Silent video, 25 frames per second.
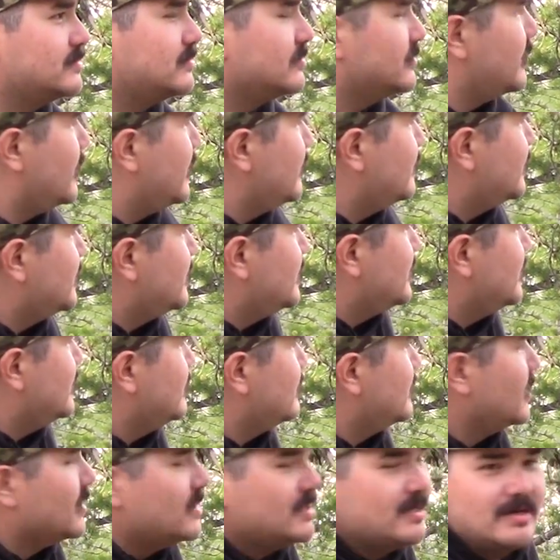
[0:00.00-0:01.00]
times enough.
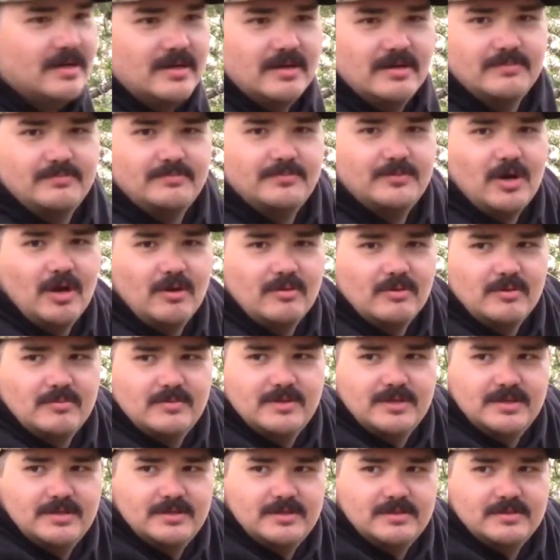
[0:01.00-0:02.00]

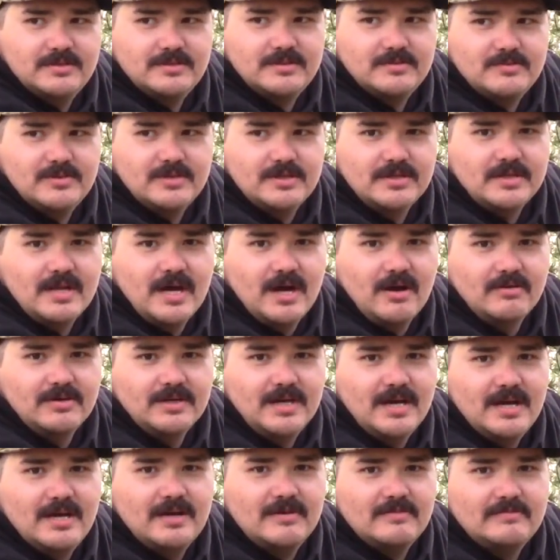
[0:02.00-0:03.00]
Probably about an hour and a
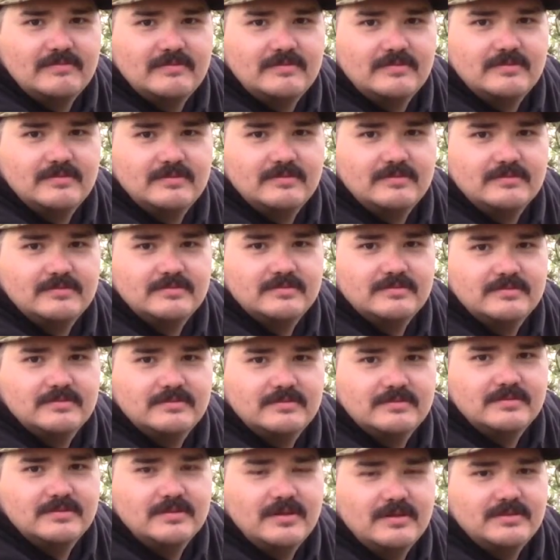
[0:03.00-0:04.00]
half.
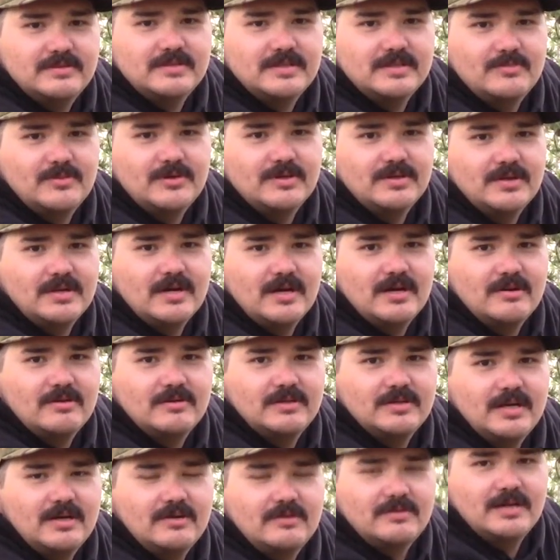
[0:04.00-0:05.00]
I'd say about an hour
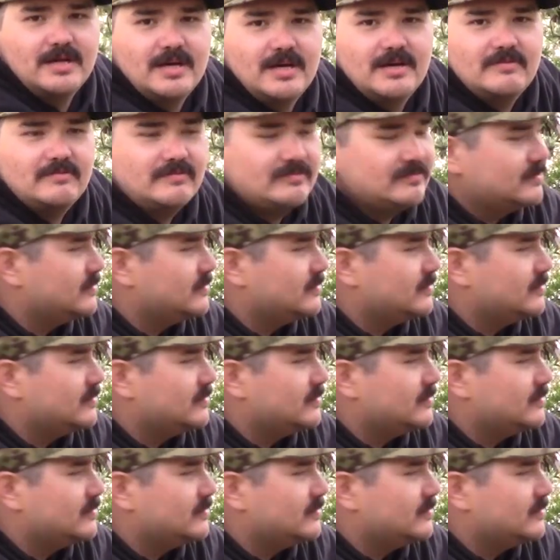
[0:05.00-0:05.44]
and a half.